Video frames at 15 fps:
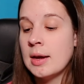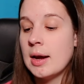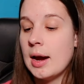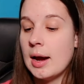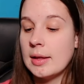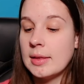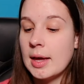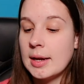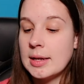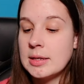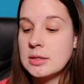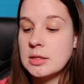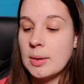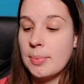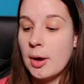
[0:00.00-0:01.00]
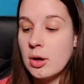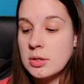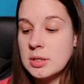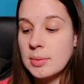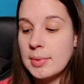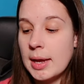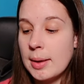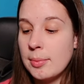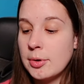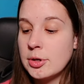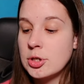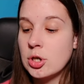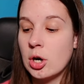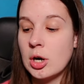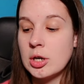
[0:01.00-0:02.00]
and that it's supposed to be able
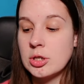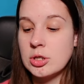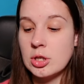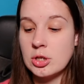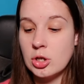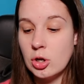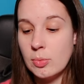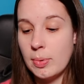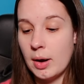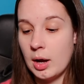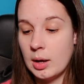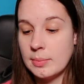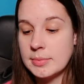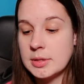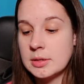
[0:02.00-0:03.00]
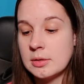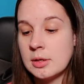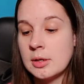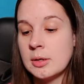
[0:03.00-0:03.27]
to charge the two pumps